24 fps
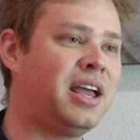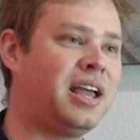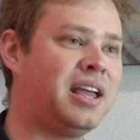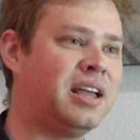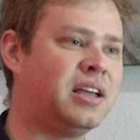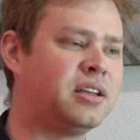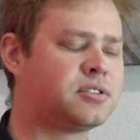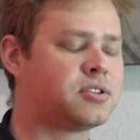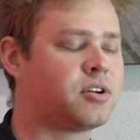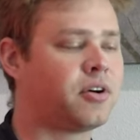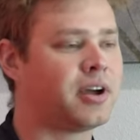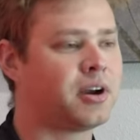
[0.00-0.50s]

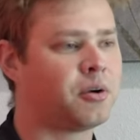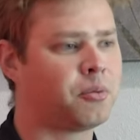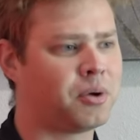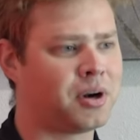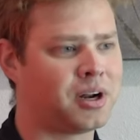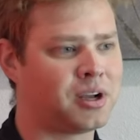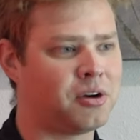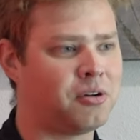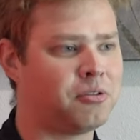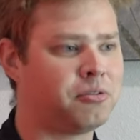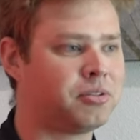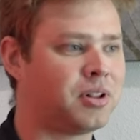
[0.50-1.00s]
is, oh, I don't want to
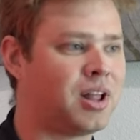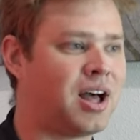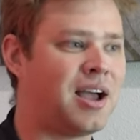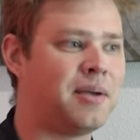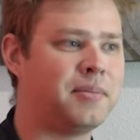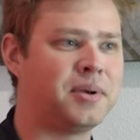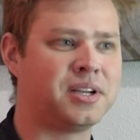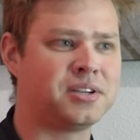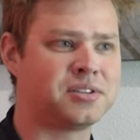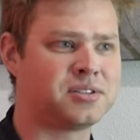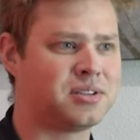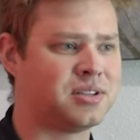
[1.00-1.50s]
go fly
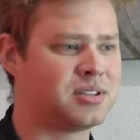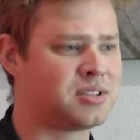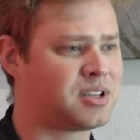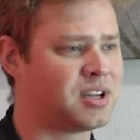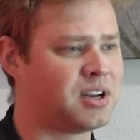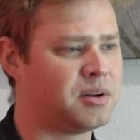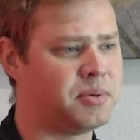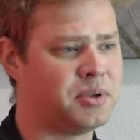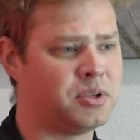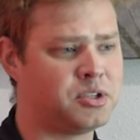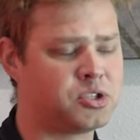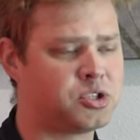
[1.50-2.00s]
because it's going
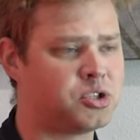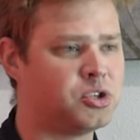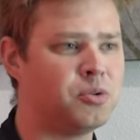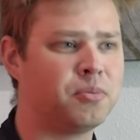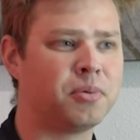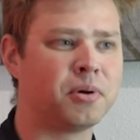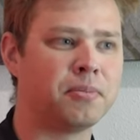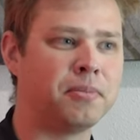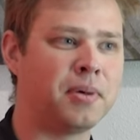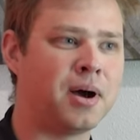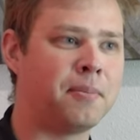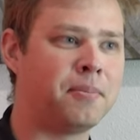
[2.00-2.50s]
to be
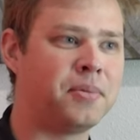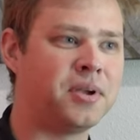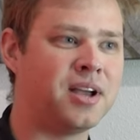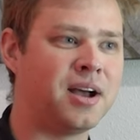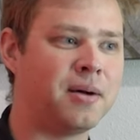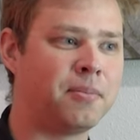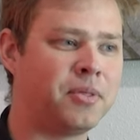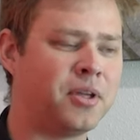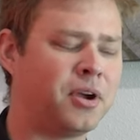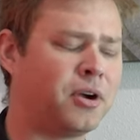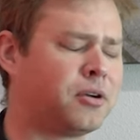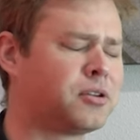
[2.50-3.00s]
super bumpy
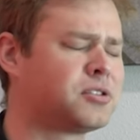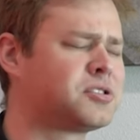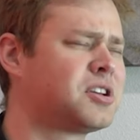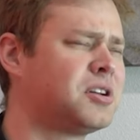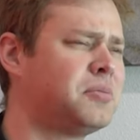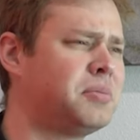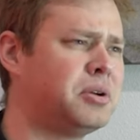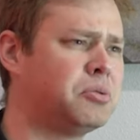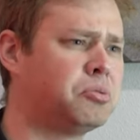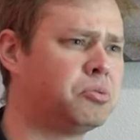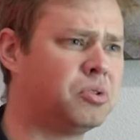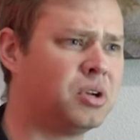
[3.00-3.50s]
up there. It's going
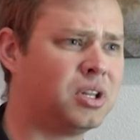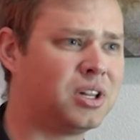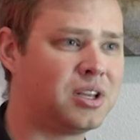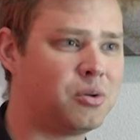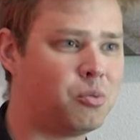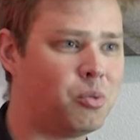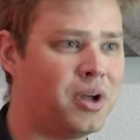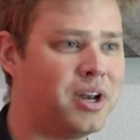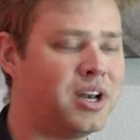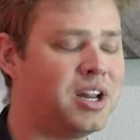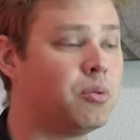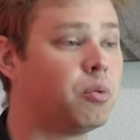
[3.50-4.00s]
to be really
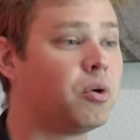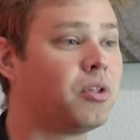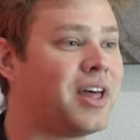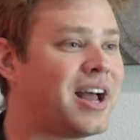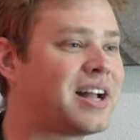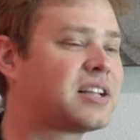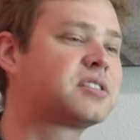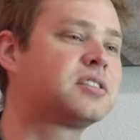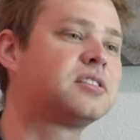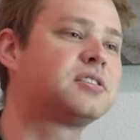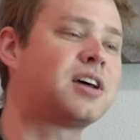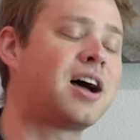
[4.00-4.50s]
windy. Well,
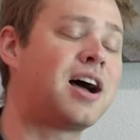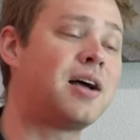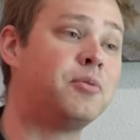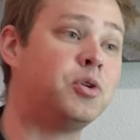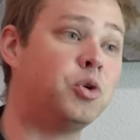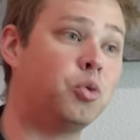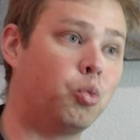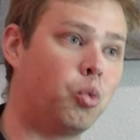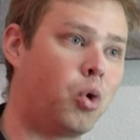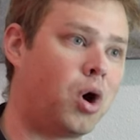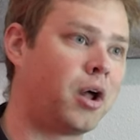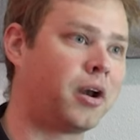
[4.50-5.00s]
that's the time you
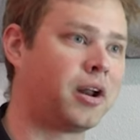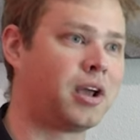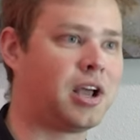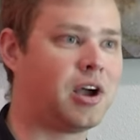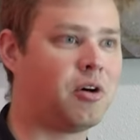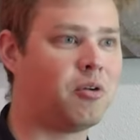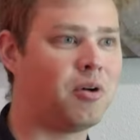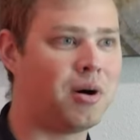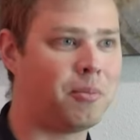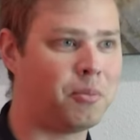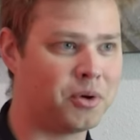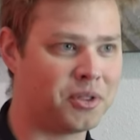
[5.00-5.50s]
want to
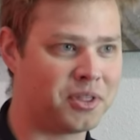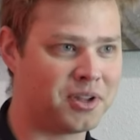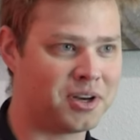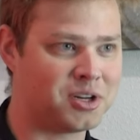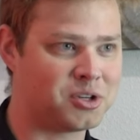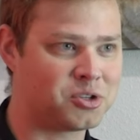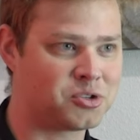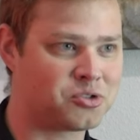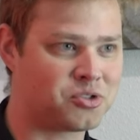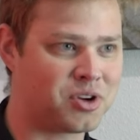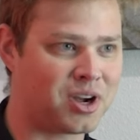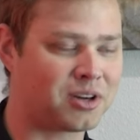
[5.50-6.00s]
go up with an
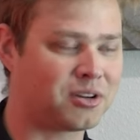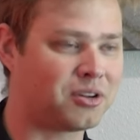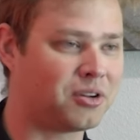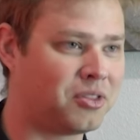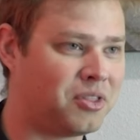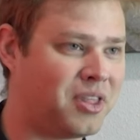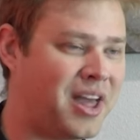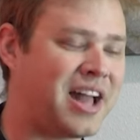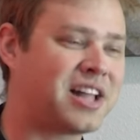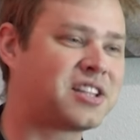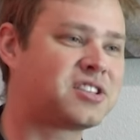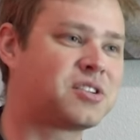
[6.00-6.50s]
instructor.
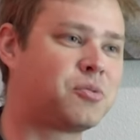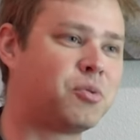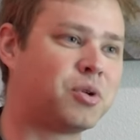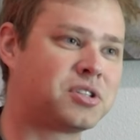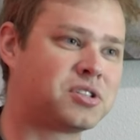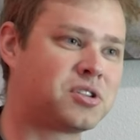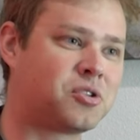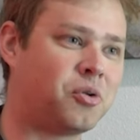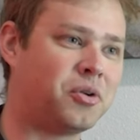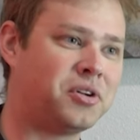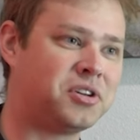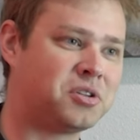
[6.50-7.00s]
That's what's
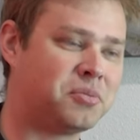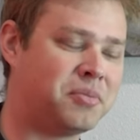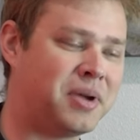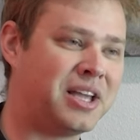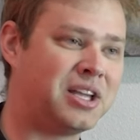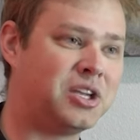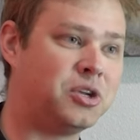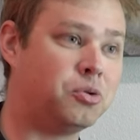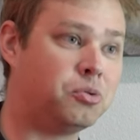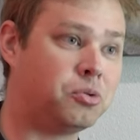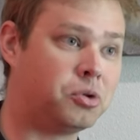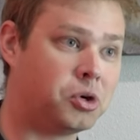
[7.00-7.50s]
going to
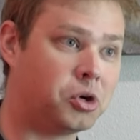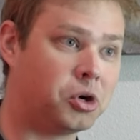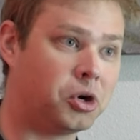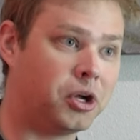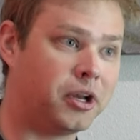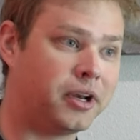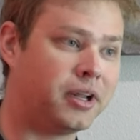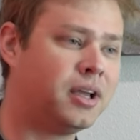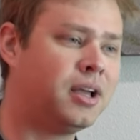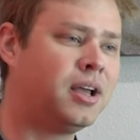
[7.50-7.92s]
make you good,